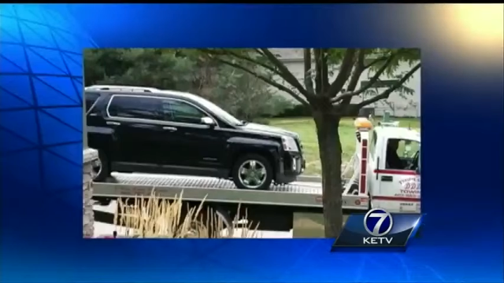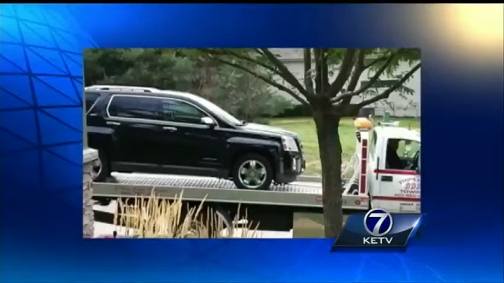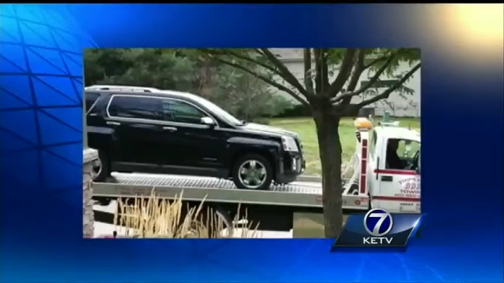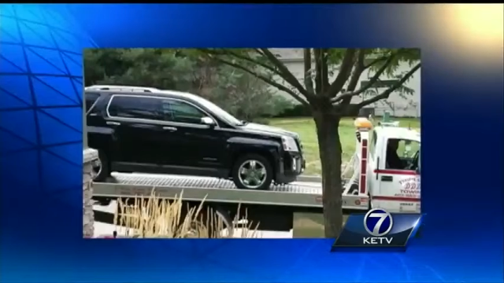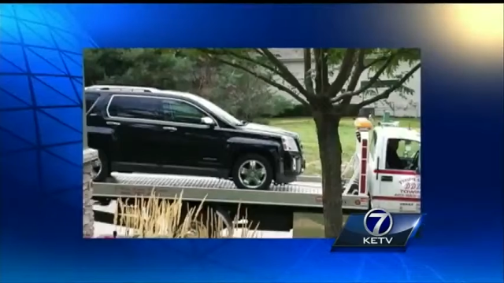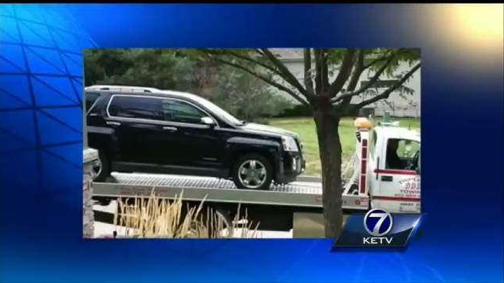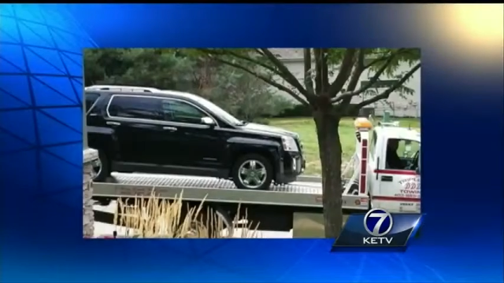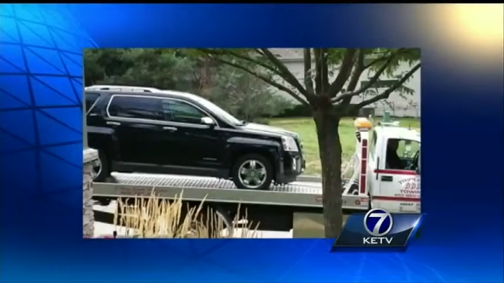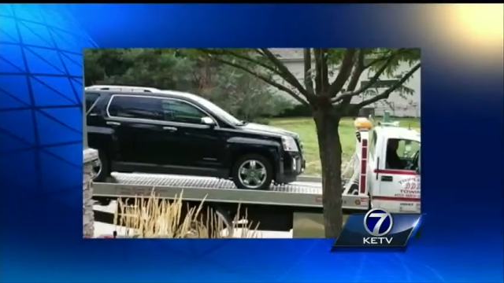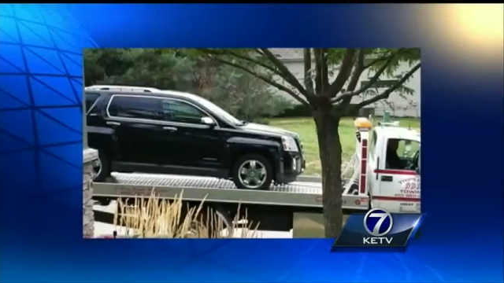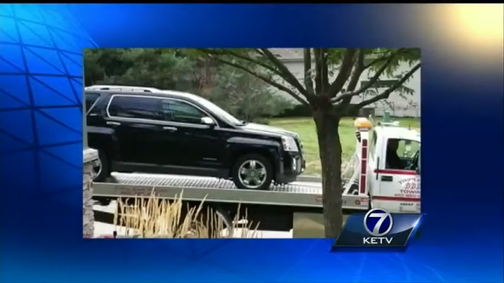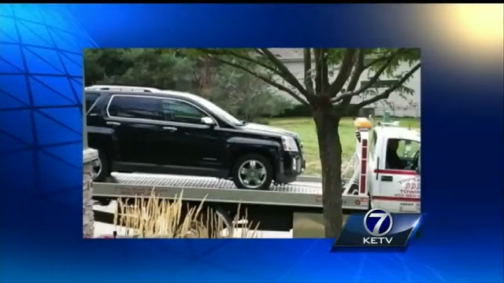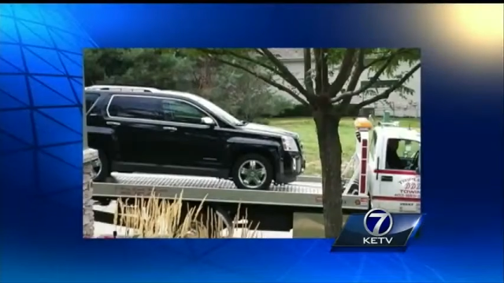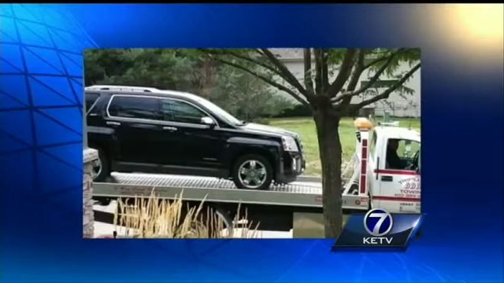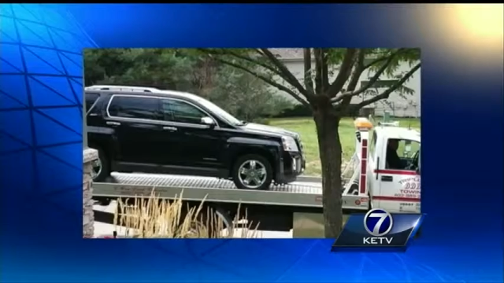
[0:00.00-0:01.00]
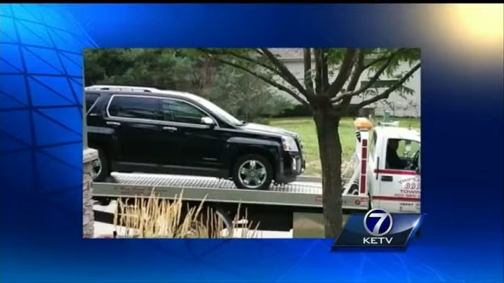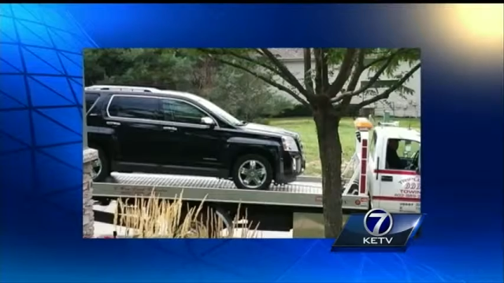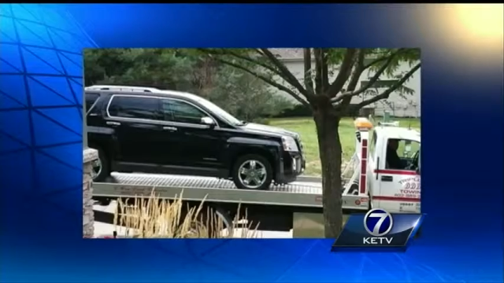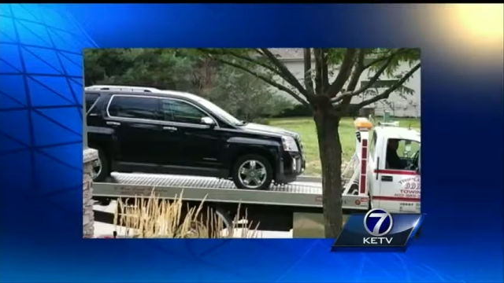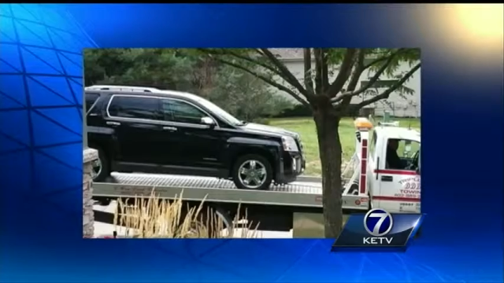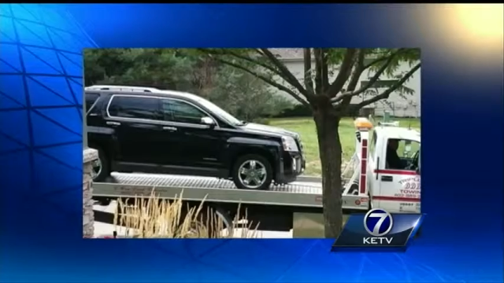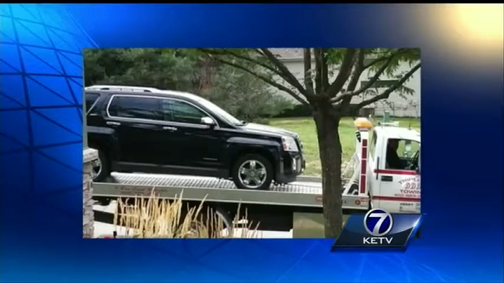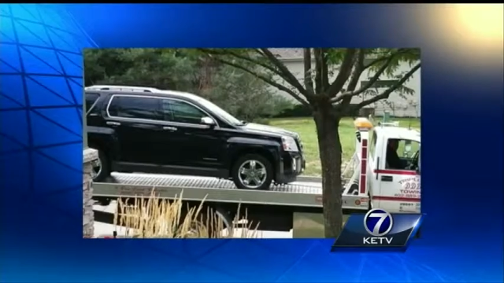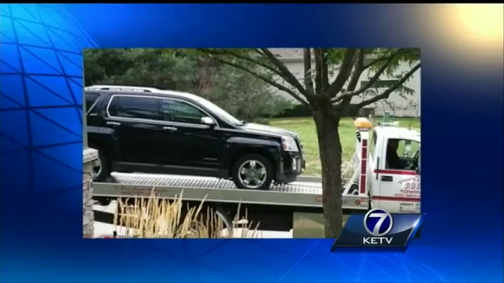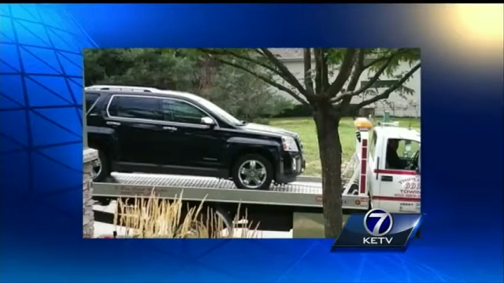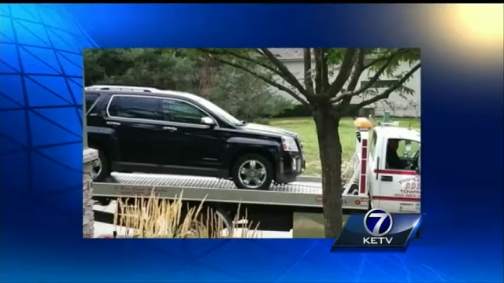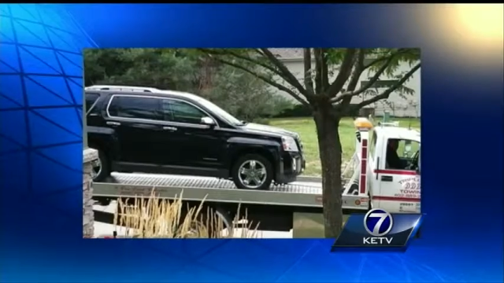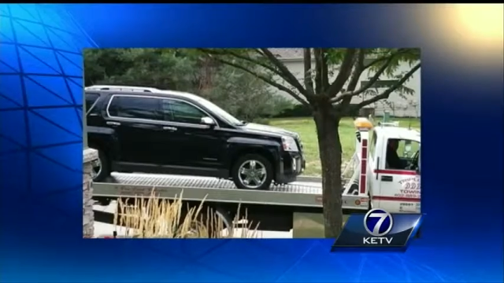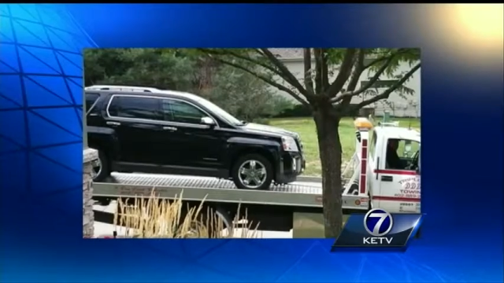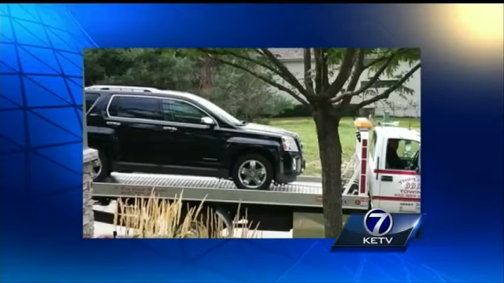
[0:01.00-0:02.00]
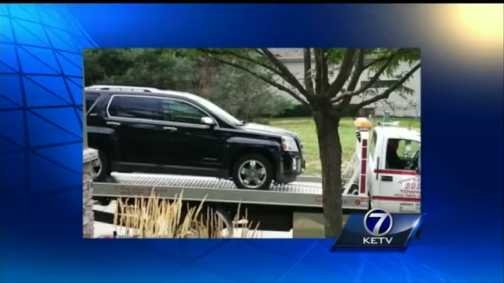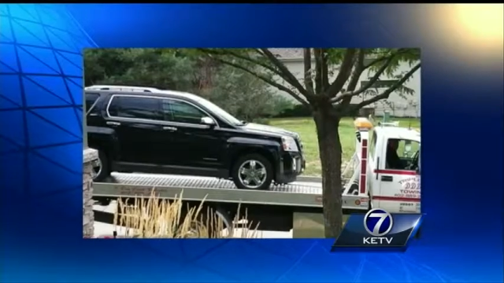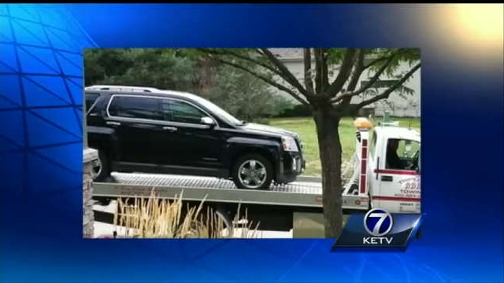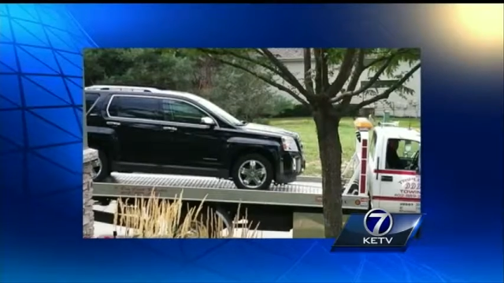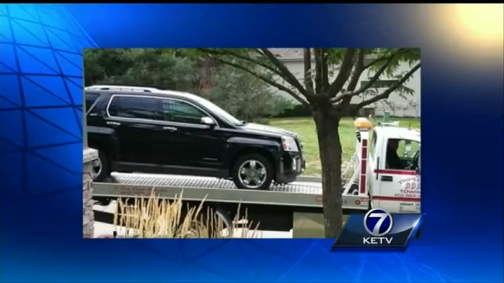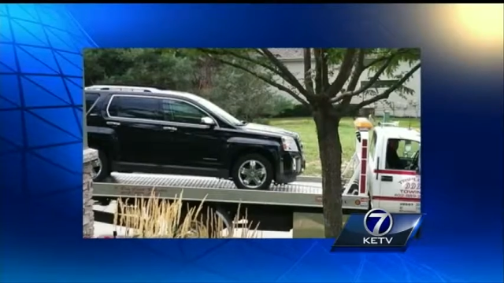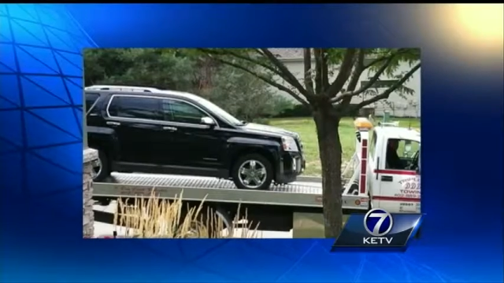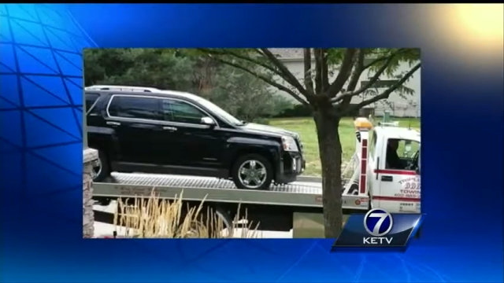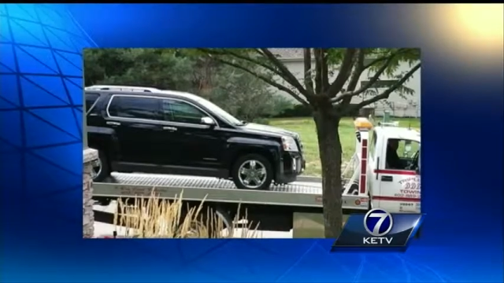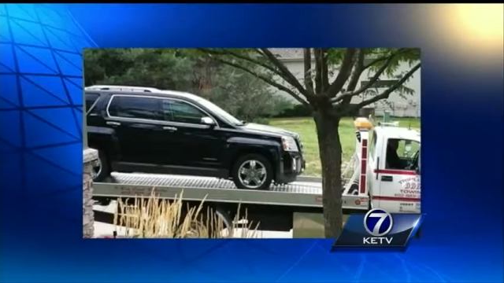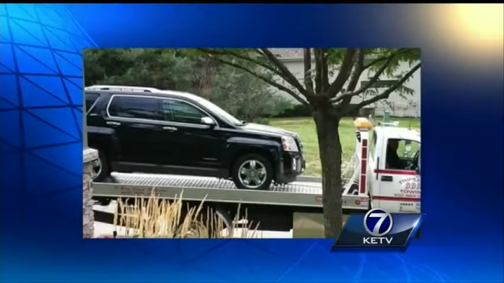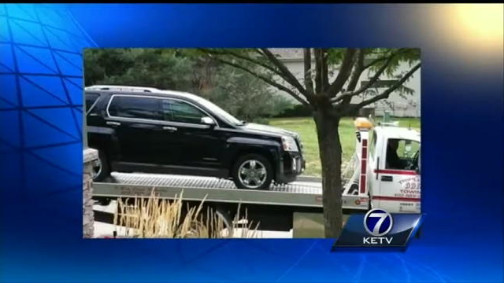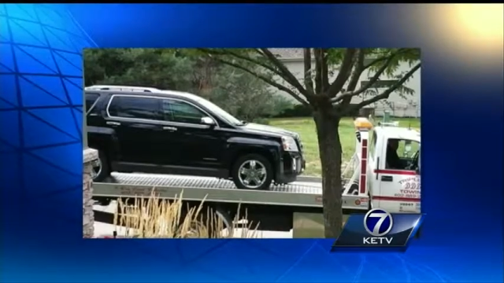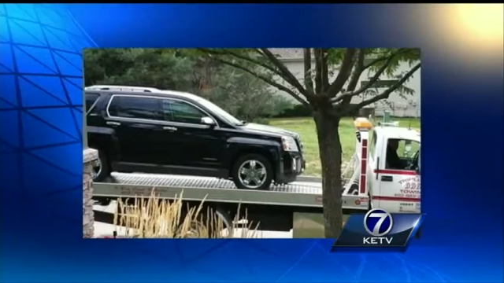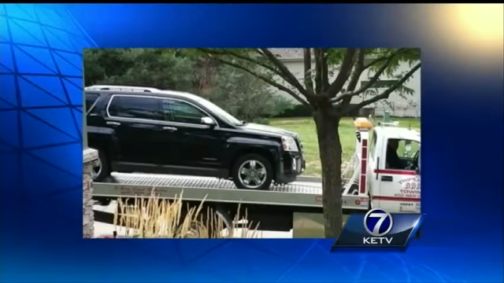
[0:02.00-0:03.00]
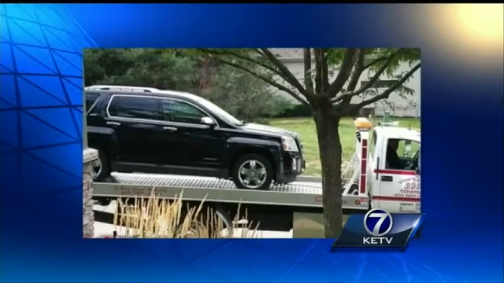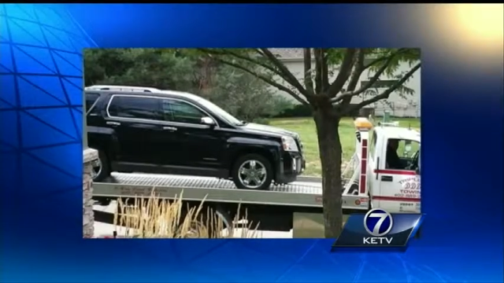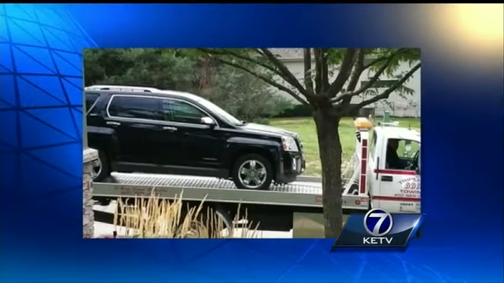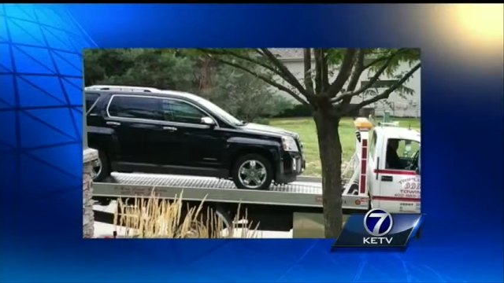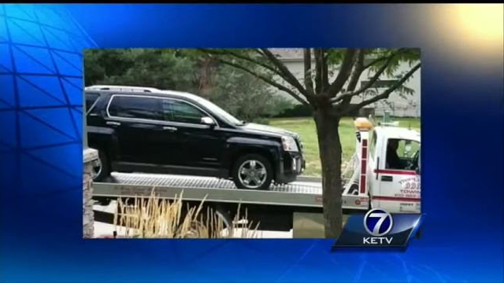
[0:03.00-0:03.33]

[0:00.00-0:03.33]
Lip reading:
Nobody's mouth can be seen.